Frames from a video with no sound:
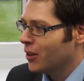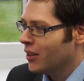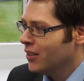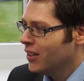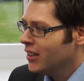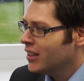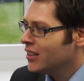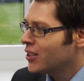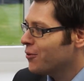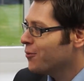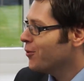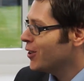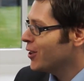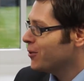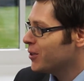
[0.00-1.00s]
I think it's a
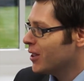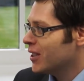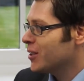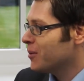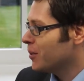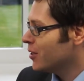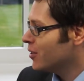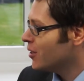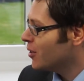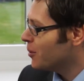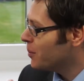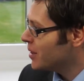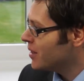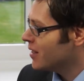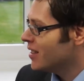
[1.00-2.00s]
real testament to the
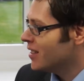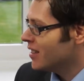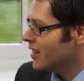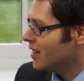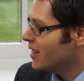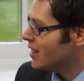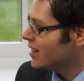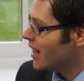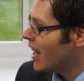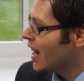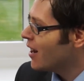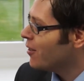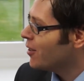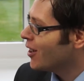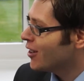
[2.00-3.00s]
businesses in this
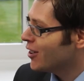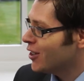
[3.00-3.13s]
area.